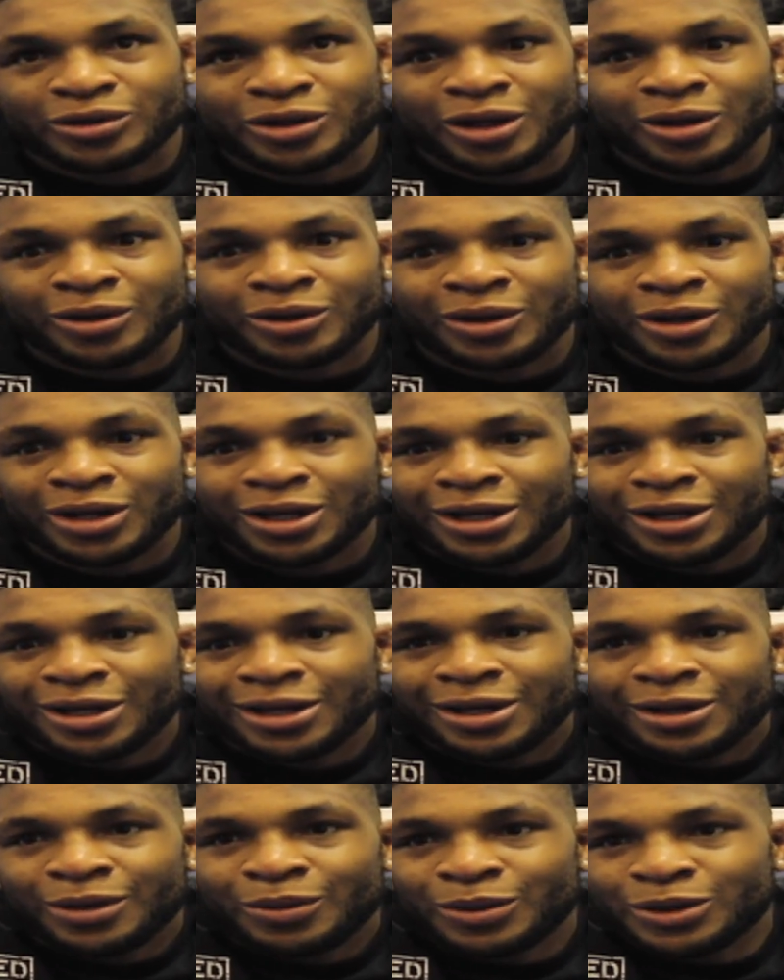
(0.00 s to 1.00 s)

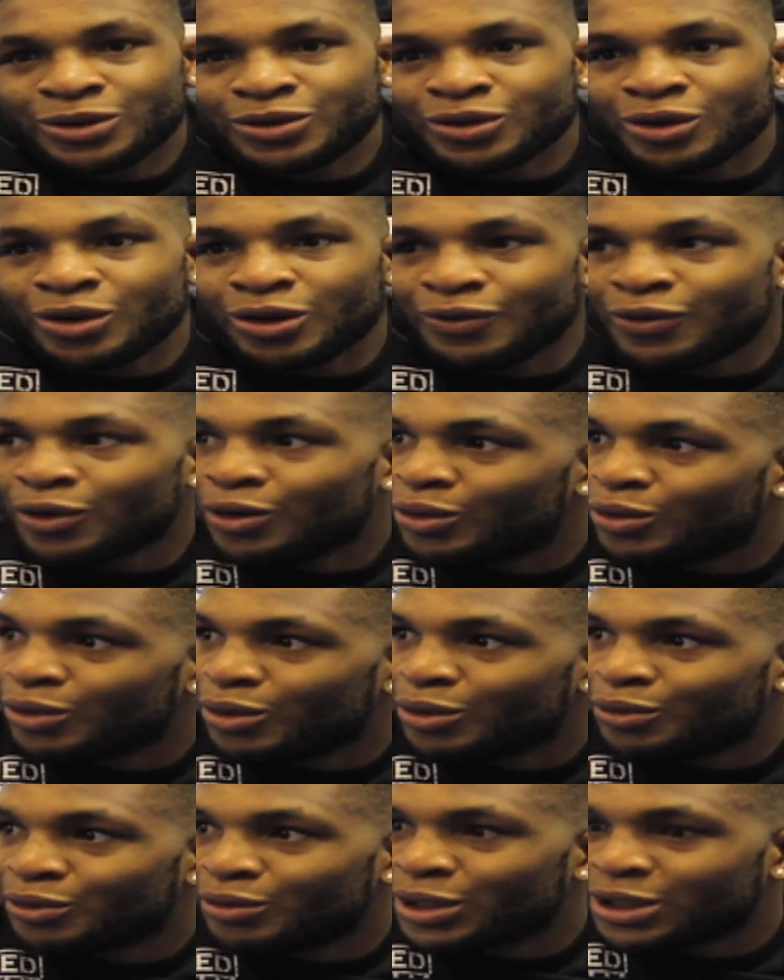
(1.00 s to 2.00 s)
So we sort of
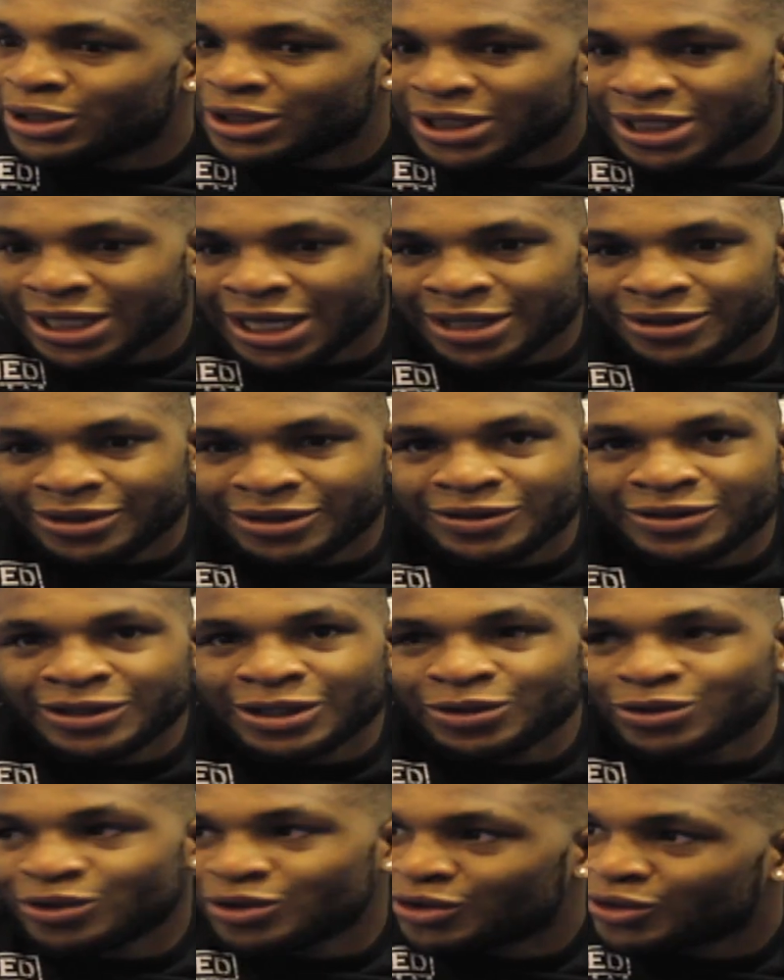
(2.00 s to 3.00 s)
all originally had the
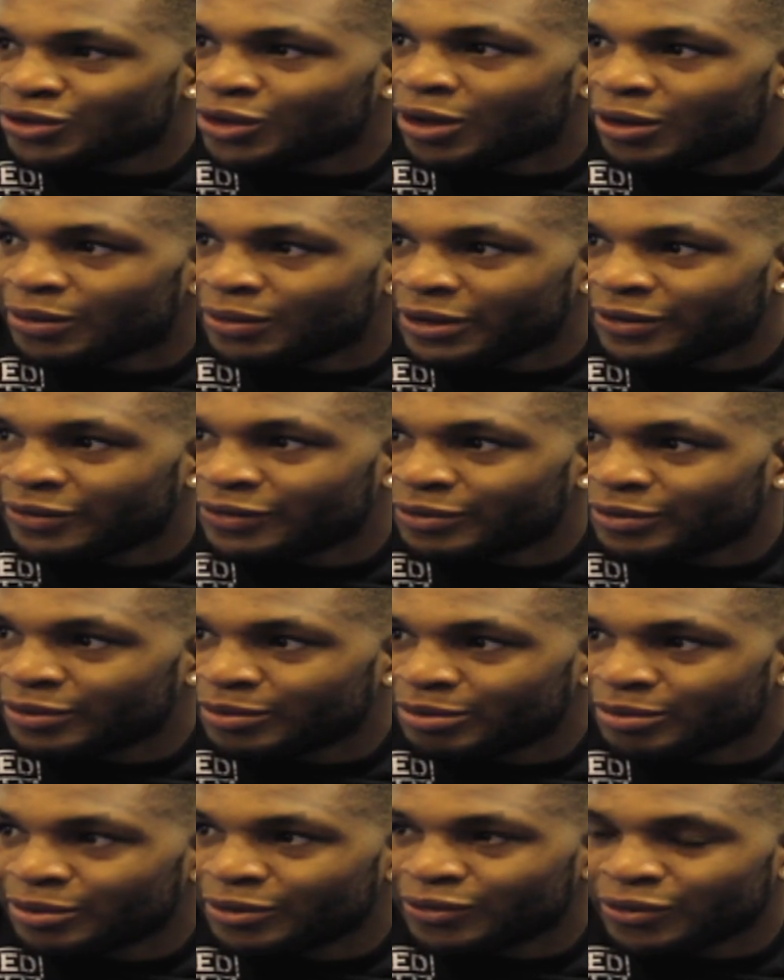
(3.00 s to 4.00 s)
skills to start with
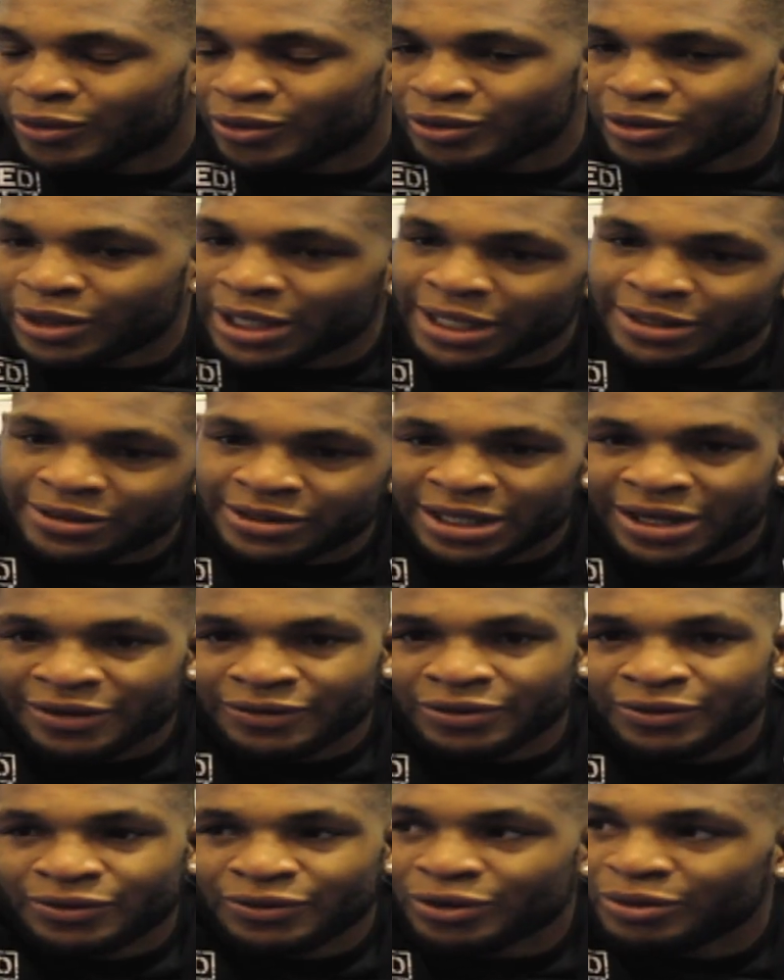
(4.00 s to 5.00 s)
before getting
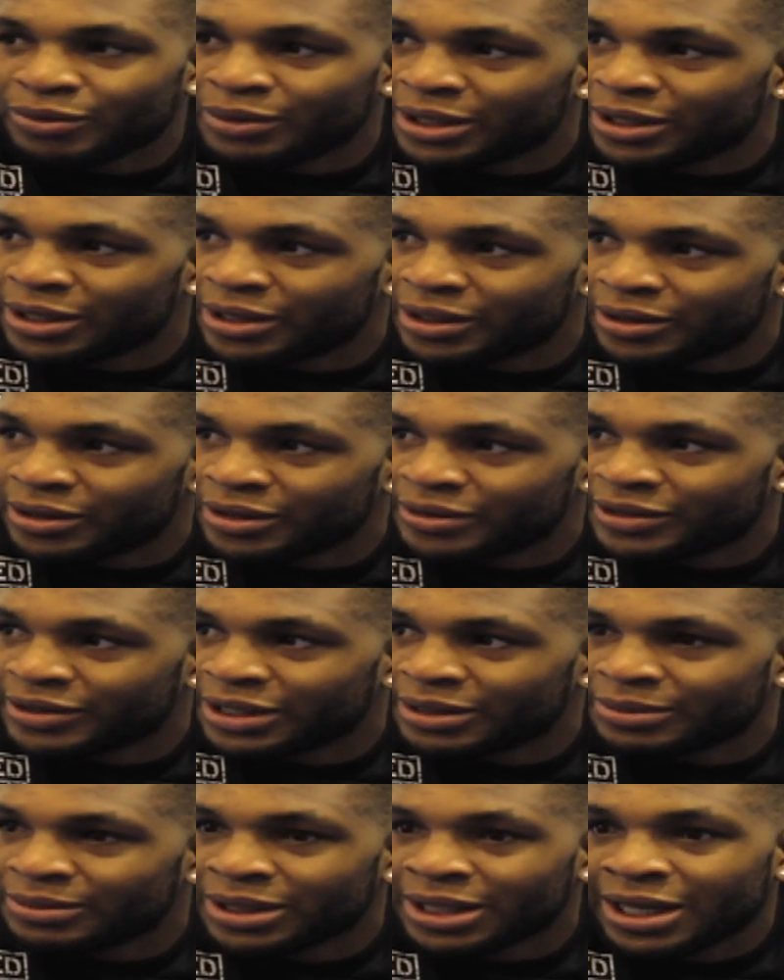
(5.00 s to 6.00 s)
together and forming the
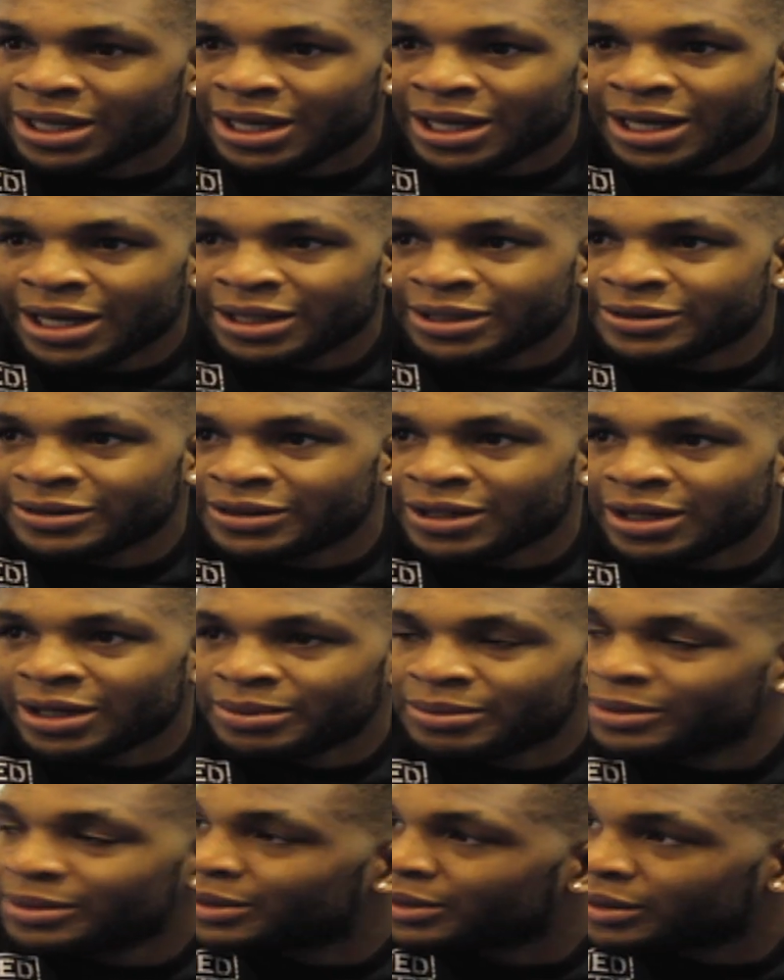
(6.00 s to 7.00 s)
team at the time.